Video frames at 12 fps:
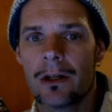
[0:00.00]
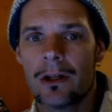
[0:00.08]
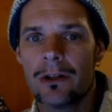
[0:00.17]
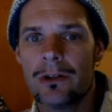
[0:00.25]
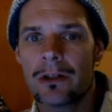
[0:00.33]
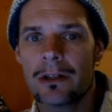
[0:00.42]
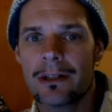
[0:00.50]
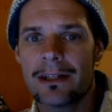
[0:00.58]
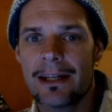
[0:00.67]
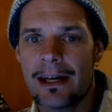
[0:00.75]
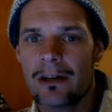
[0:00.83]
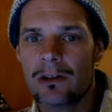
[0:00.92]
you
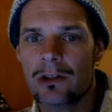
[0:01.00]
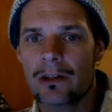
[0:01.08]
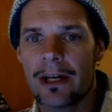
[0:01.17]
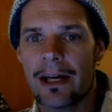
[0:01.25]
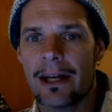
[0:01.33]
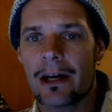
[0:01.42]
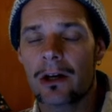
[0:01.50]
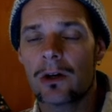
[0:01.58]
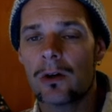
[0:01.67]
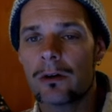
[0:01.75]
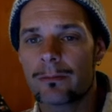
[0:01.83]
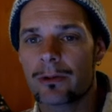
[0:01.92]
can now create a
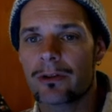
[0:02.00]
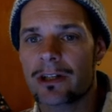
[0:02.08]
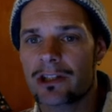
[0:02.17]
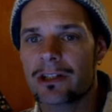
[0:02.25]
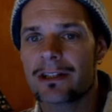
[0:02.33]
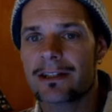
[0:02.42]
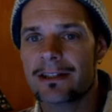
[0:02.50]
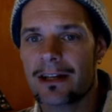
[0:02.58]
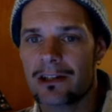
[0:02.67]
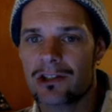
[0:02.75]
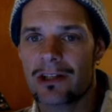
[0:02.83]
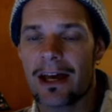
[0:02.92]
chord progression
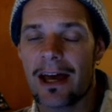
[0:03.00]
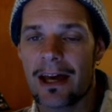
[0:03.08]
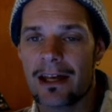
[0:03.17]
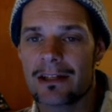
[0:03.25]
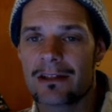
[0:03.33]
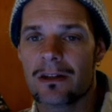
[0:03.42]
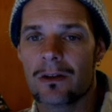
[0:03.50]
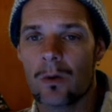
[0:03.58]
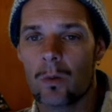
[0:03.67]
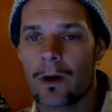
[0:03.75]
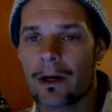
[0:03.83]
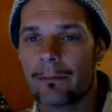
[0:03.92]
such as the
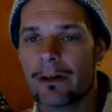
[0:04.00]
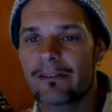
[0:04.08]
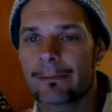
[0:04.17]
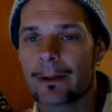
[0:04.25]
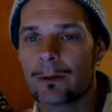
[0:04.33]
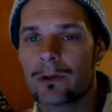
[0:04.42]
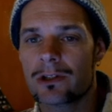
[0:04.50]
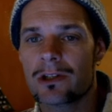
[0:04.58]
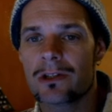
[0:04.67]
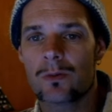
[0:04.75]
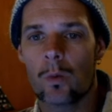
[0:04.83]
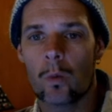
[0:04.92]
one above me which
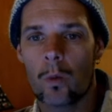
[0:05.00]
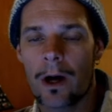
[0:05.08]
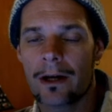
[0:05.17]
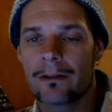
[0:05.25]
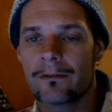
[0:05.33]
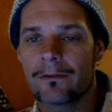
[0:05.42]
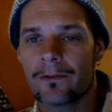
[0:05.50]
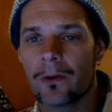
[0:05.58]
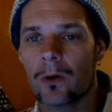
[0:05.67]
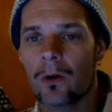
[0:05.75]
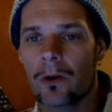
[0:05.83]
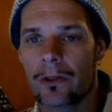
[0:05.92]
is 1
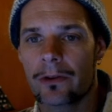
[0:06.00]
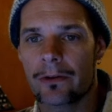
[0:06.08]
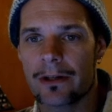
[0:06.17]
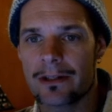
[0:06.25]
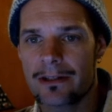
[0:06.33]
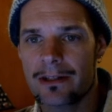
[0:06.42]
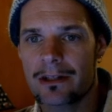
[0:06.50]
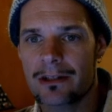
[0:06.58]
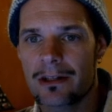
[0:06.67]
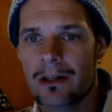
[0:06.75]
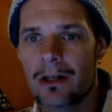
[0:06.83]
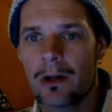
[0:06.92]
4 3
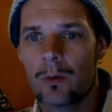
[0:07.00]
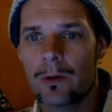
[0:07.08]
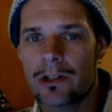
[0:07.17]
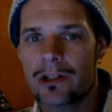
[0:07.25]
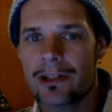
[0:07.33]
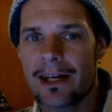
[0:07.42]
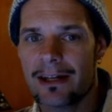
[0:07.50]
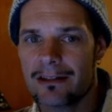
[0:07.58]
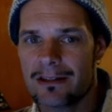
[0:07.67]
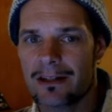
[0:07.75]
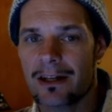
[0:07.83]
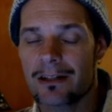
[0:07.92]
6 which now
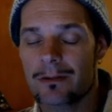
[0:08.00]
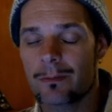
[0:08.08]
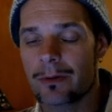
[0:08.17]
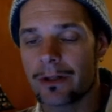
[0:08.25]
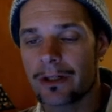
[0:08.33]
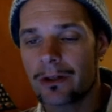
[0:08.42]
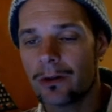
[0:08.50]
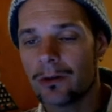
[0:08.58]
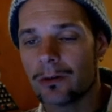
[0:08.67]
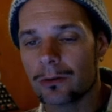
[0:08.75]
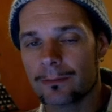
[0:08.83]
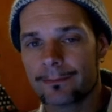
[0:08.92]
sounds pretty
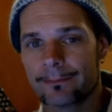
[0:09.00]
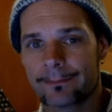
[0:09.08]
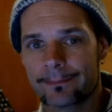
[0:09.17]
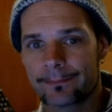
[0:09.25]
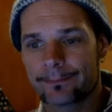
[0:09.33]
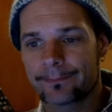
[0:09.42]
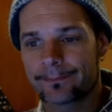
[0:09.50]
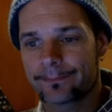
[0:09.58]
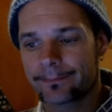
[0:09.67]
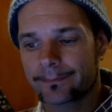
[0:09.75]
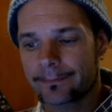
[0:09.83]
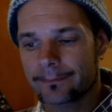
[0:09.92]
cool
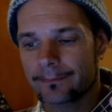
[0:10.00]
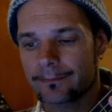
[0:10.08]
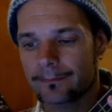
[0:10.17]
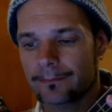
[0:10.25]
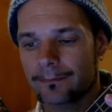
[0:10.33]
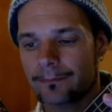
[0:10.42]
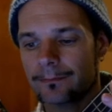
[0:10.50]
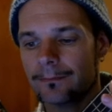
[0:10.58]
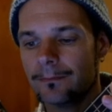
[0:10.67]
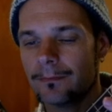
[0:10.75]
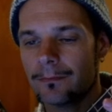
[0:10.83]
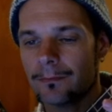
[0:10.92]

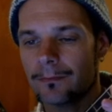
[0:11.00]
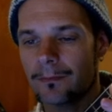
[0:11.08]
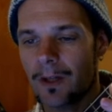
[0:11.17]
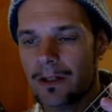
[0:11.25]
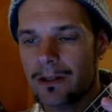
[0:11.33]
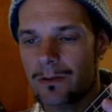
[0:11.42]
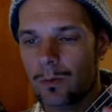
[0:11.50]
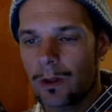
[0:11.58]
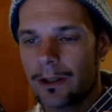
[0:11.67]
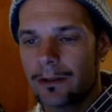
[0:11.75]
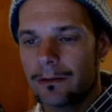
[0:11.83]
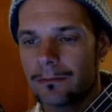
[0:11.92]
there's
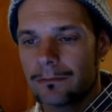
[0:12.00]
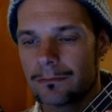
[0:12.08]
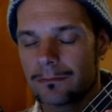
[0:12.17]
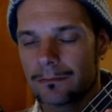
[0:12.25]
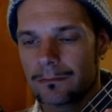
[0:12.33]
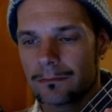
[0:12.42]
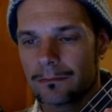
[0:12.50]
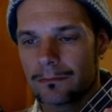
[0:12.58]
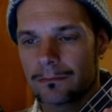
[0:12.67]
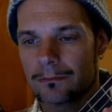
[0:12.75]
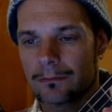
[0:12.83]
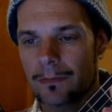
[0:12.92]
one
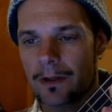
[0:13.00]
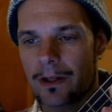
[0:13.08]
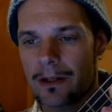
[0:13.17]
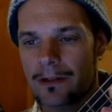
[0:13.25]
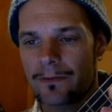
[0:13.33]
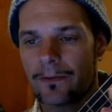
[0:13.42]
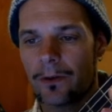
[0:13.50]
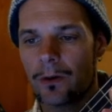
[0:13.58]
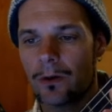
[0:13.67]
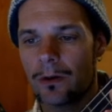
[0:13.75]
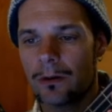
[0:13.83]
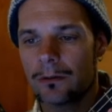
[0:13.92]
there's
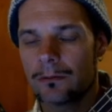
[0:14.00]
four